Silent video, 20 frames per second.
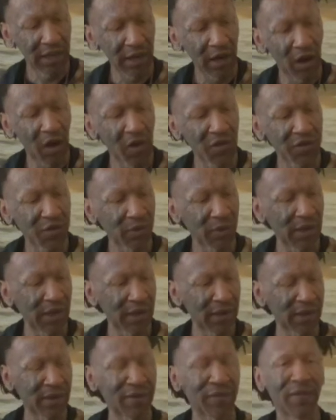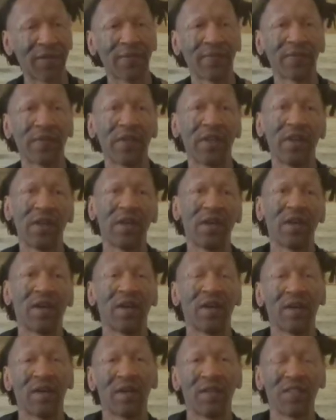And I also have
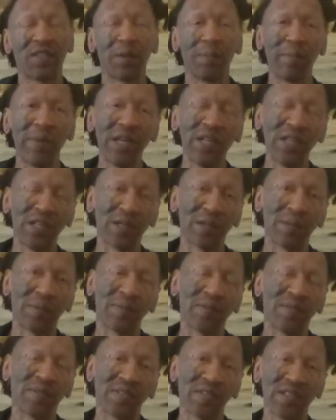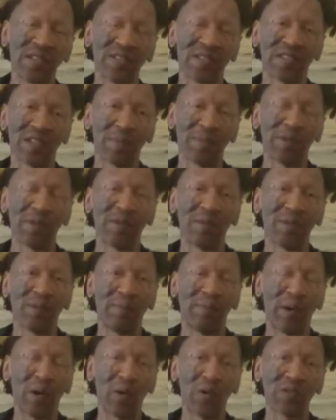the medium Cedar
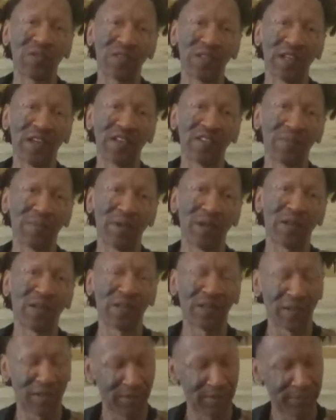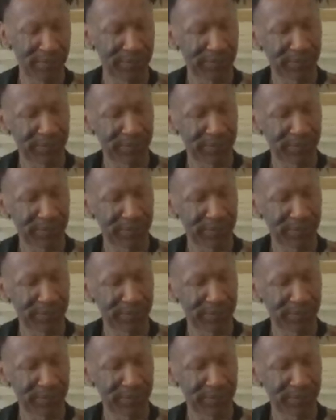Summit bowl/mug.